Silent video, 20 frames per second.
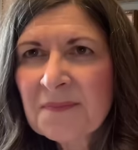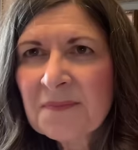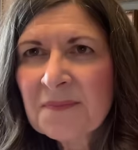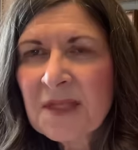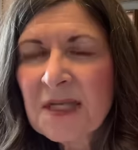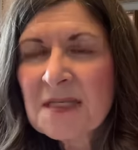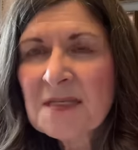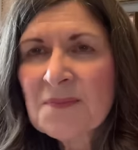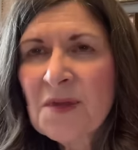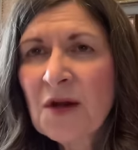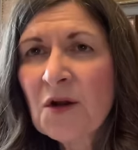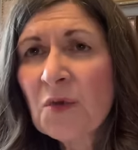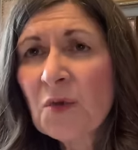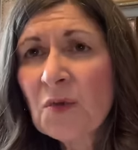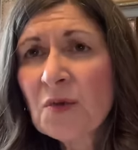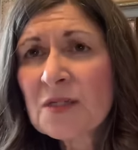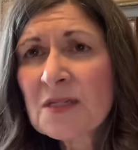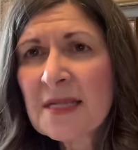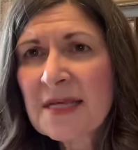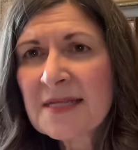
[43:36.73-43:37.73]
Because Meadow Rue
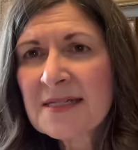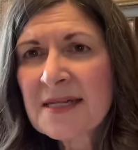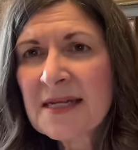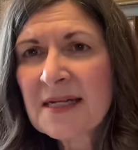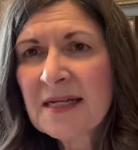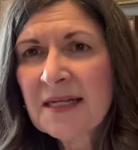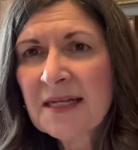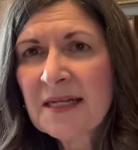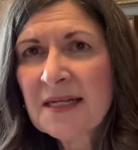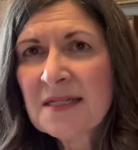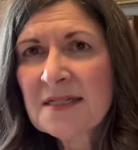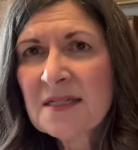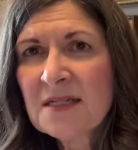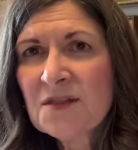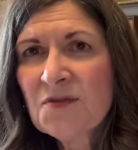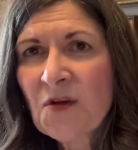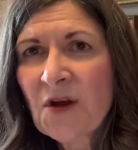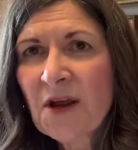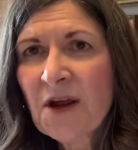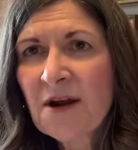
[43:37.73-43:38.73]
is Lakeside Linens. It's
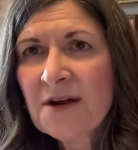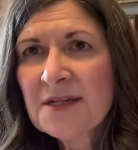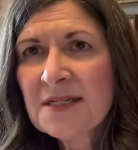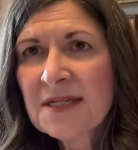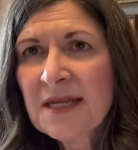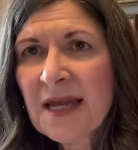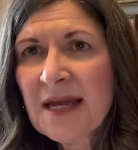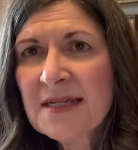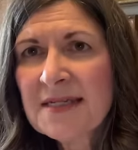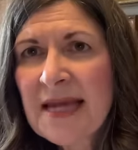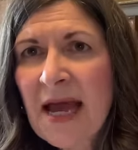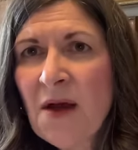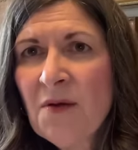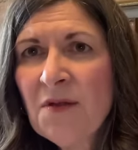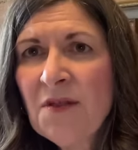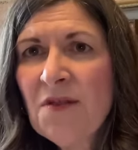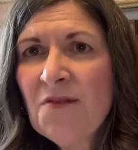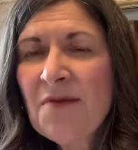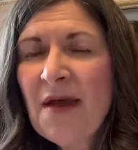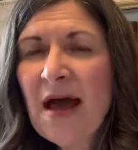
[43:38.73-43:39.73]
very hard to get. Down
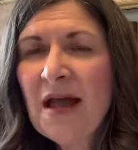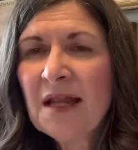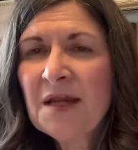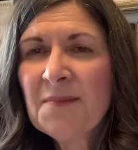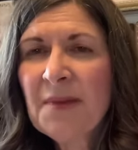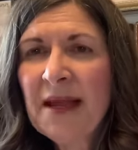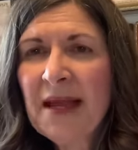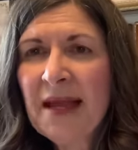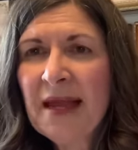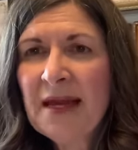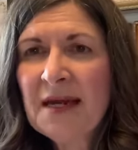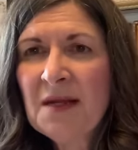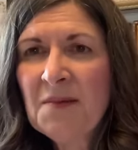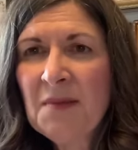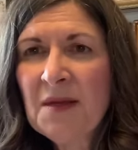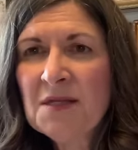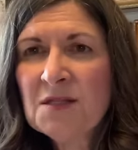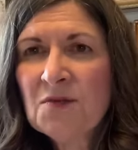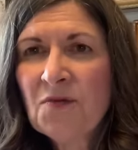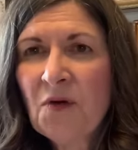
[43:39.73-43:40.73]
in the Valley by Annie
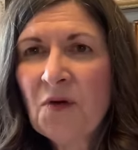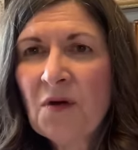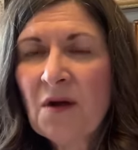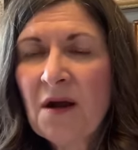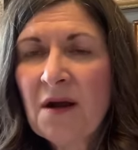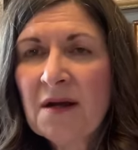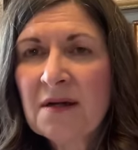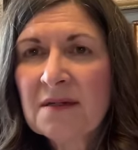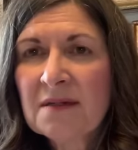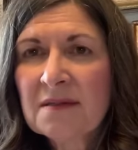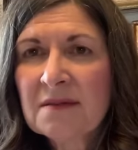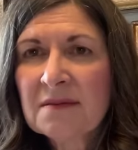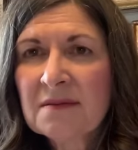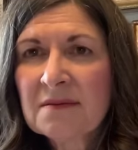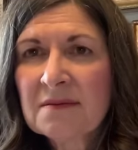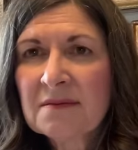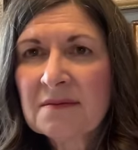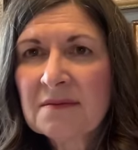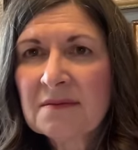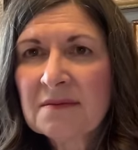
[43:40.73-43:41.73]
Beez Folk Art.
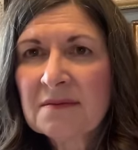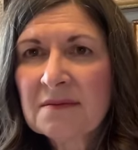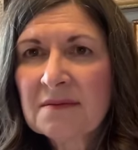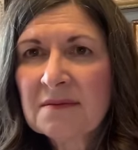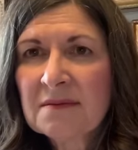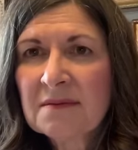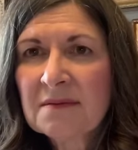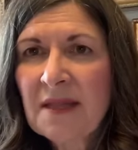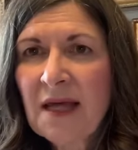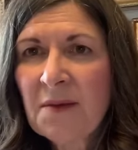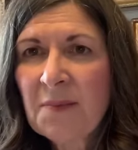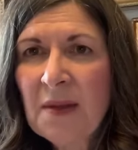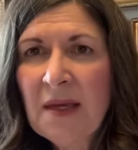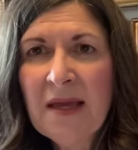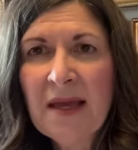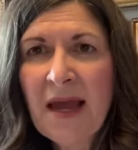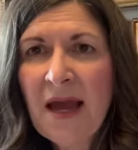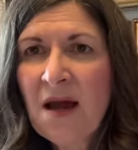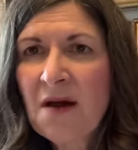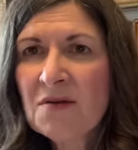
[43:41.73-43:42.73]
That
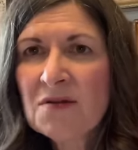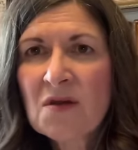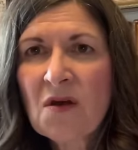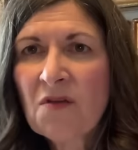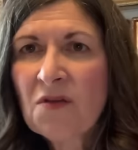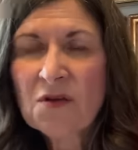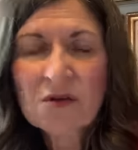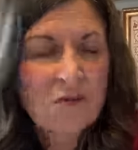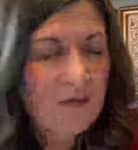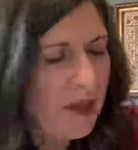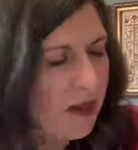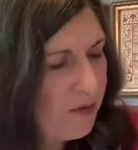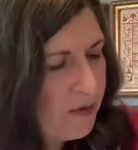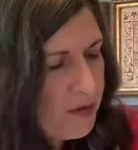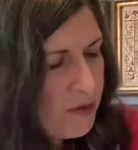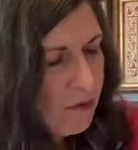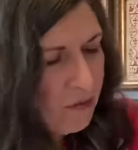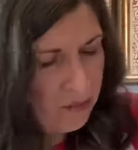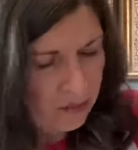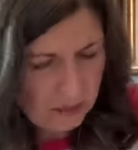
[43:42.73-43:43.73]
pink house, all those
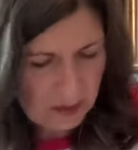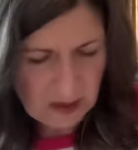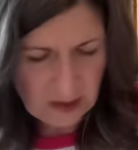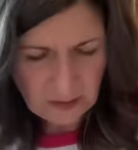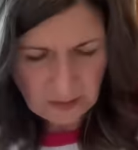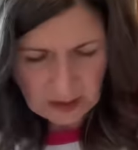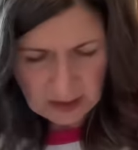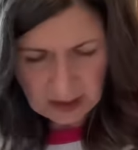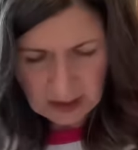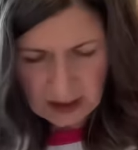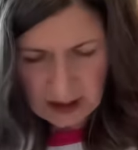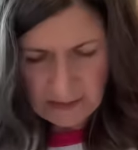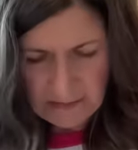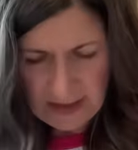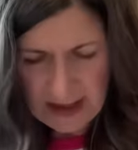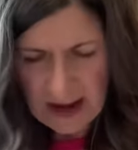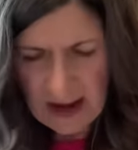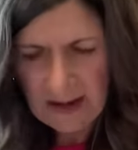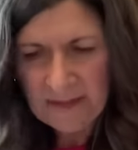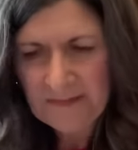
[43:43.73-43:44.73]
flowers. Really, really love
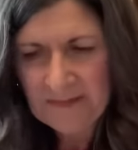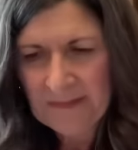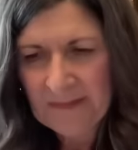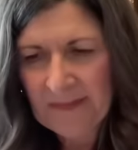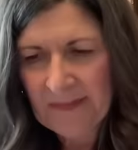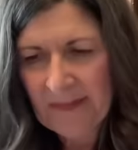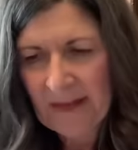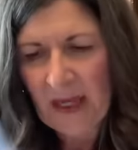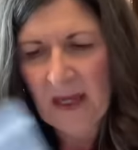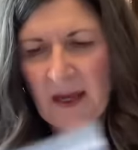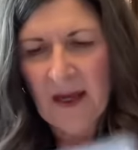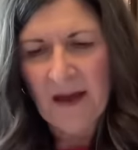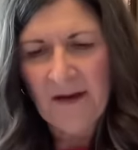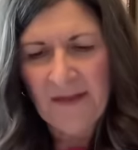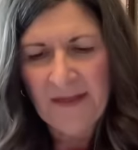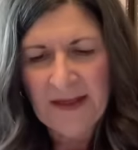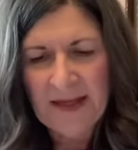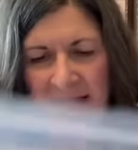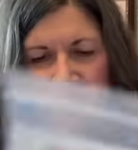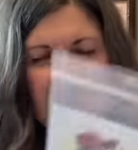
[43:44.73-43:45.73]
that.
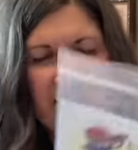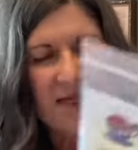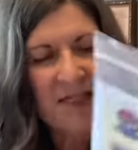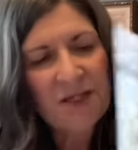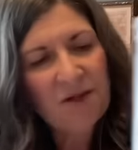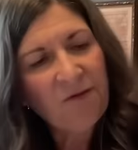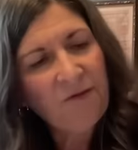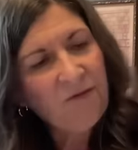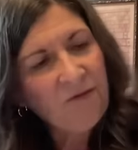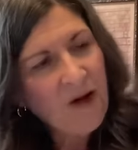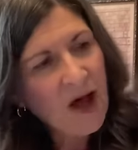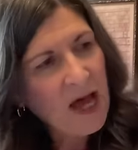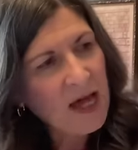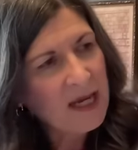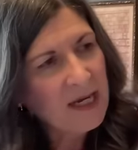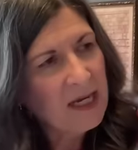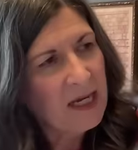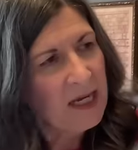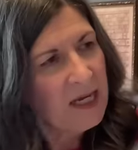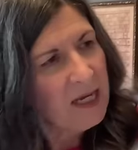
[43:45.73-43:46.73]
This is
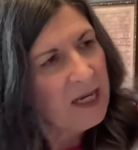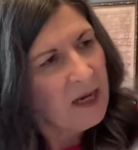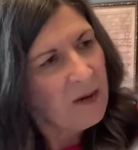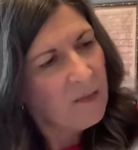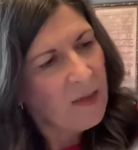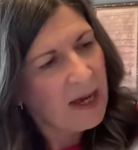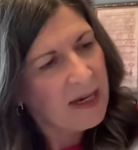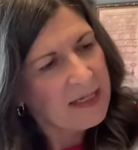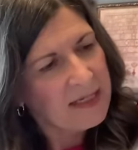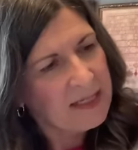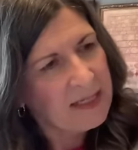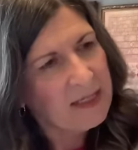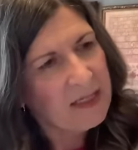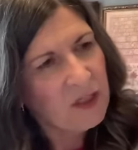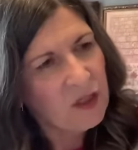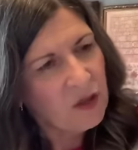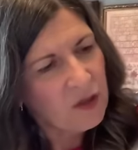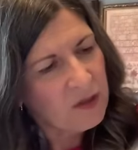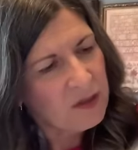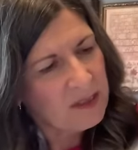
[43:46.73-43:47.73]
fun. My
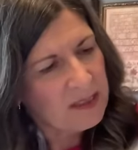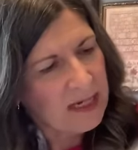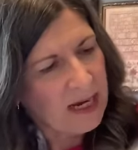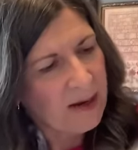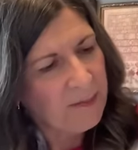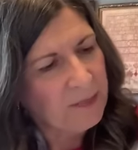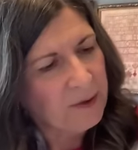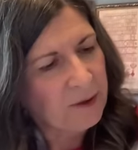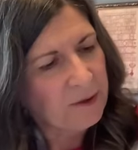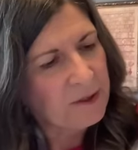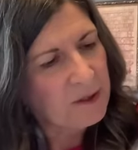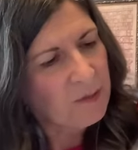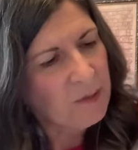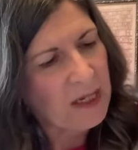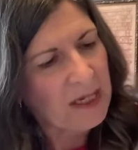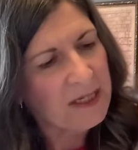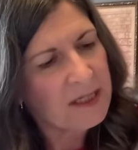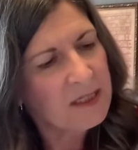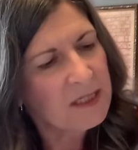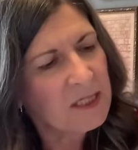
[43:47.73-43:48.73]
sister's samplers,
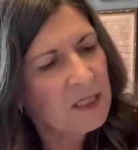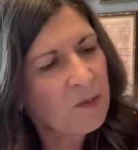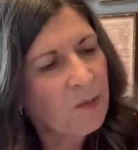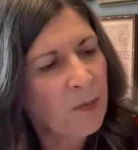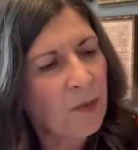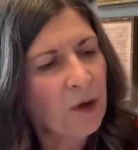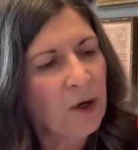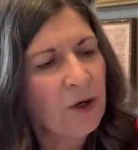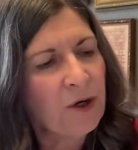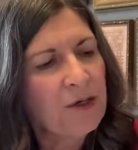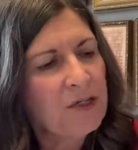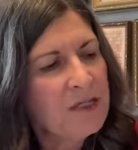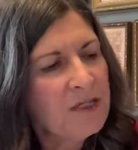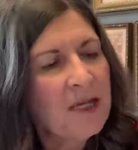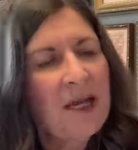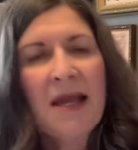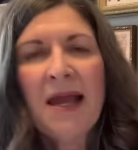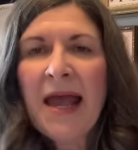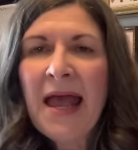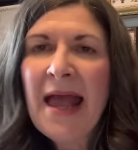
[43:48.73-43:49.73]
beasts, birds,
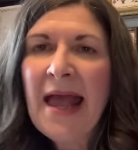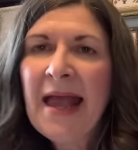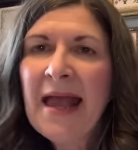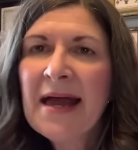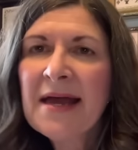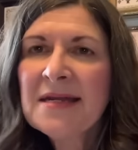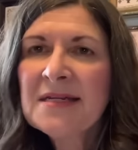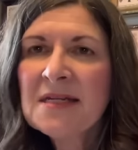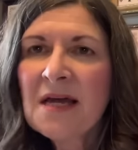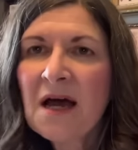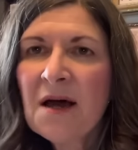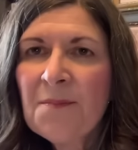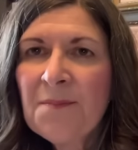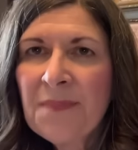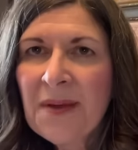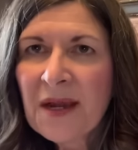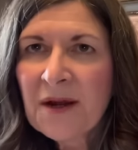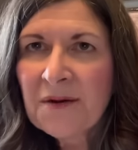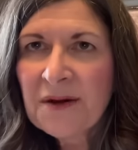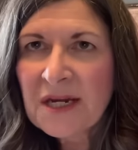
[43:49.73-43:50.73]
and a
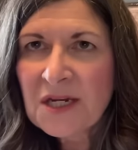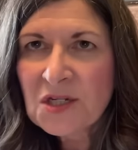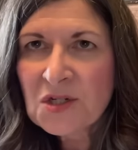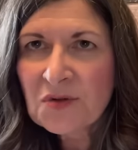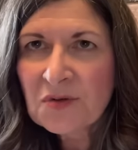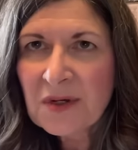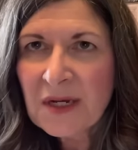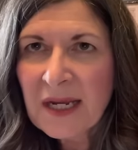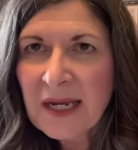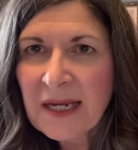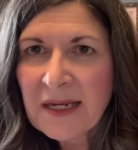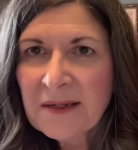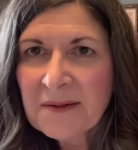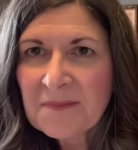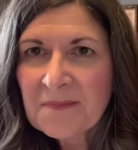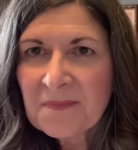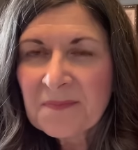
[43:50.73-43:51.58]
berry tree.